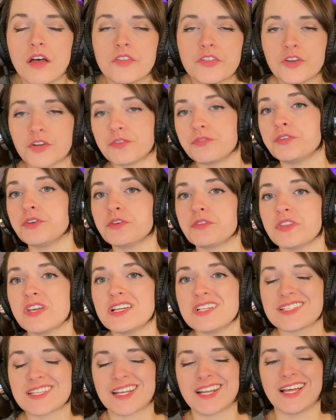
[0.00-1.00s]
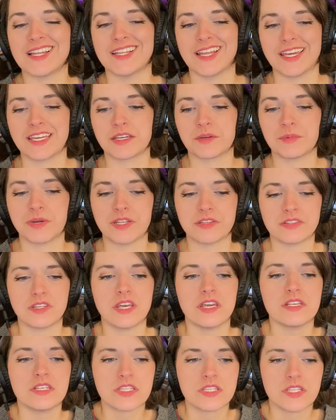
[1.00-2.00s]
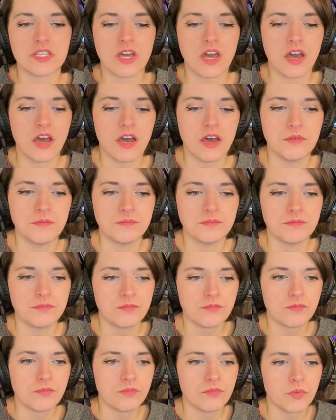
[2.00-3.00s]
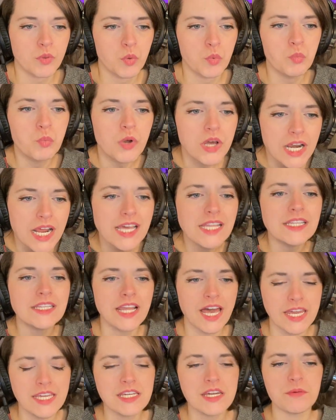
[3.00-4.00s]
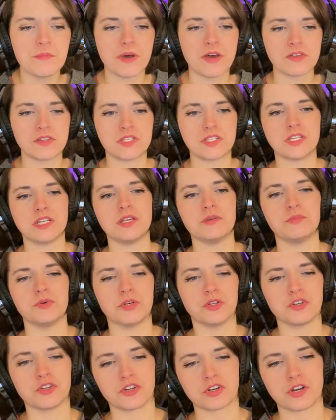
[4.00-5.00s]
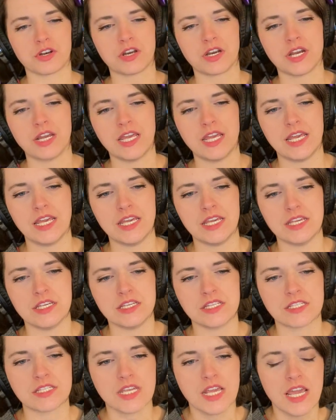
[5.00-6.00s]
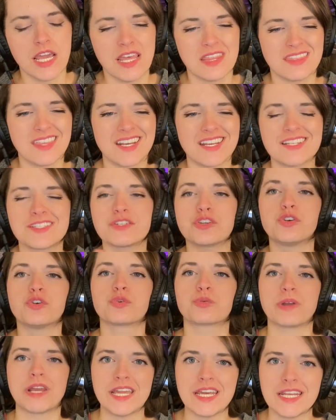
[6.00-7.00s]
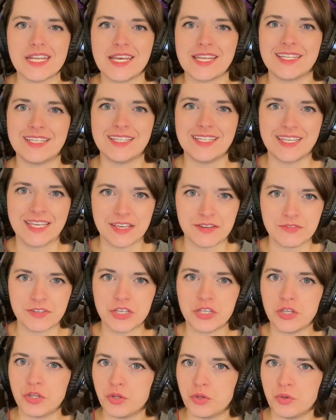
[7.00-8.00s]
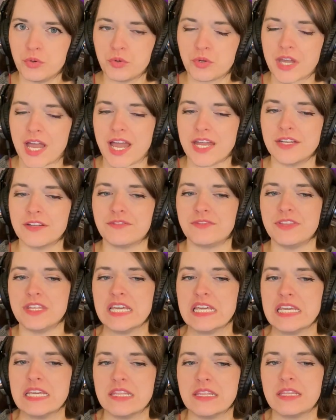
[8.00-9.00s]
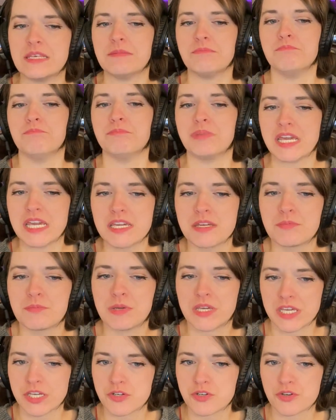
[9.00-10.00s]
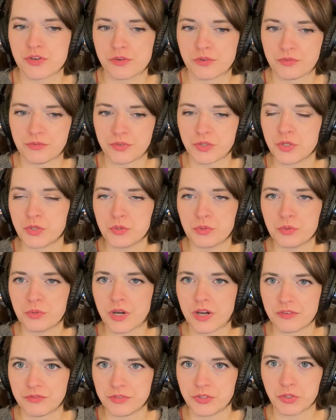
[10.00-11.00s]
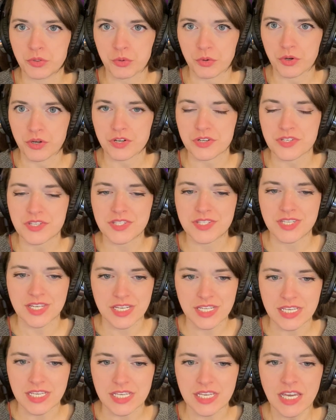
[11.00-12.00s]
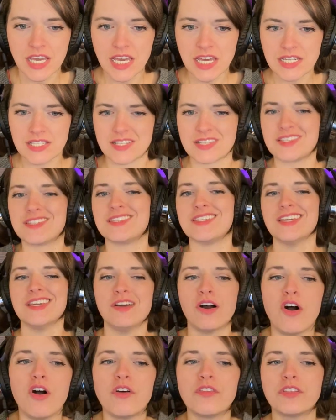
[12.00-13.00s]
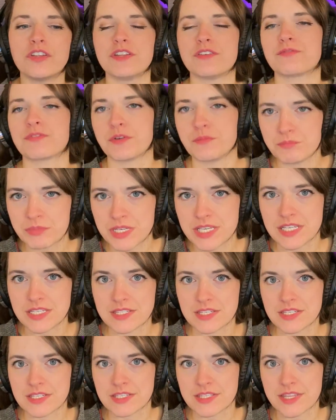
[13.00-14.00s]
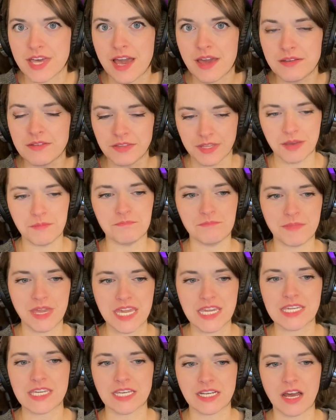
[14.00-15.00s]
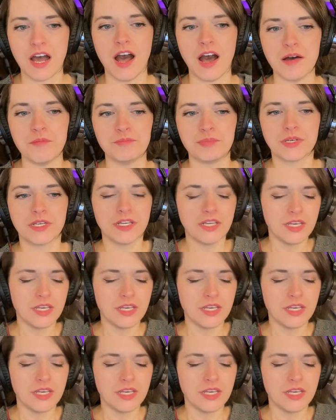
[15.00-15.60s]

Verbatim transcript: There are a few things that I like about this. What I like about City Builder is that it's great at giving you kind of the big picture view of your city, to see all the different pieces that make it up.